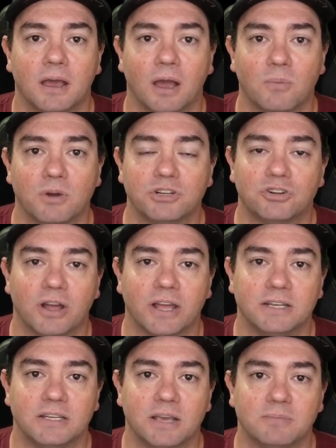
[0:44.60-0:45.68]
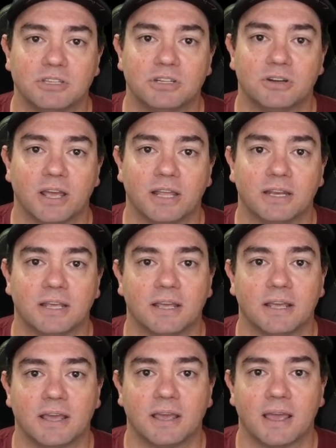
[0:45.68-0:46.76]
I want to try and demonstrate
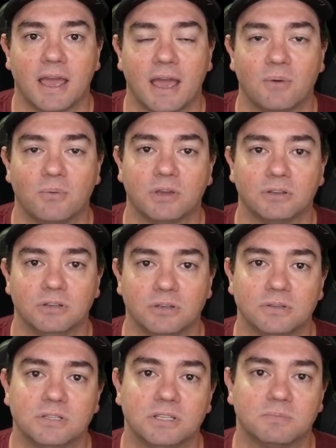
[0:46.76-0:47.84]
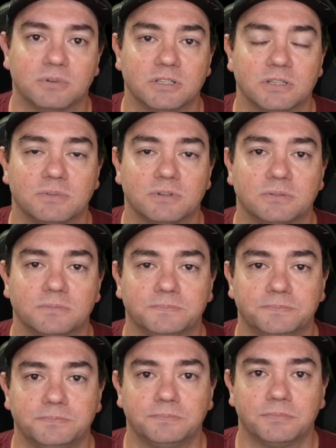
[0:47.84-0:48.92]
how we could use this principle
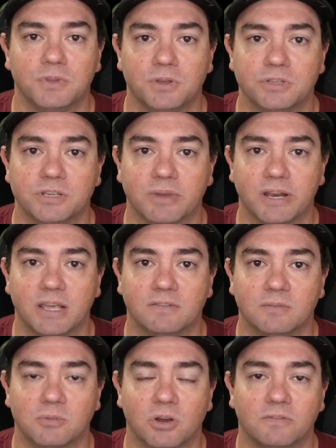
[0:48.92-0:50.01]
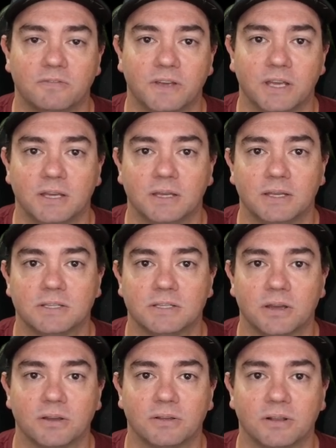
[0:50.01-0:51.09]
using my Neovim config.
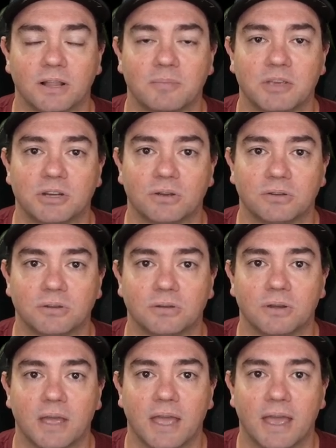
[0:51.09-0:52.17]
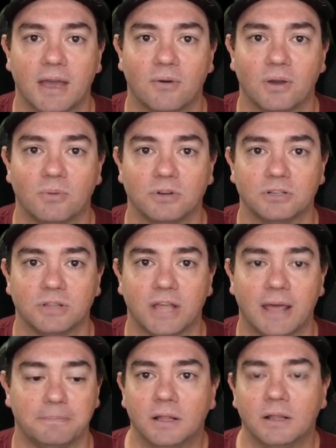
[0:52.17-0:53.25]
So let me show you how I would do that.
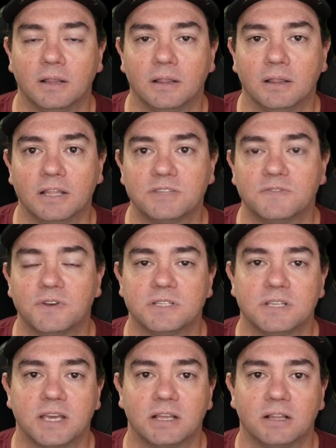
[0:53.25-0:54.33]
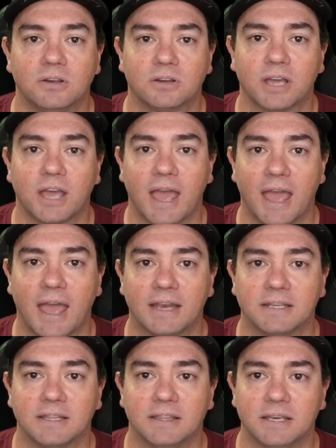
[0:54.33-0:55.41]
Let's first take a look
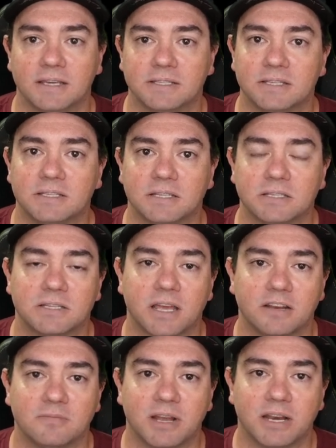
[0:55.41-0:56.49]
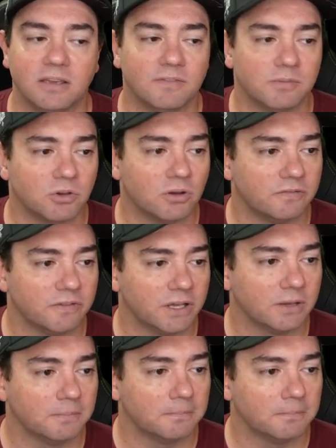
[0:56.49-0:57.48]
at the existing state of my Neovim config.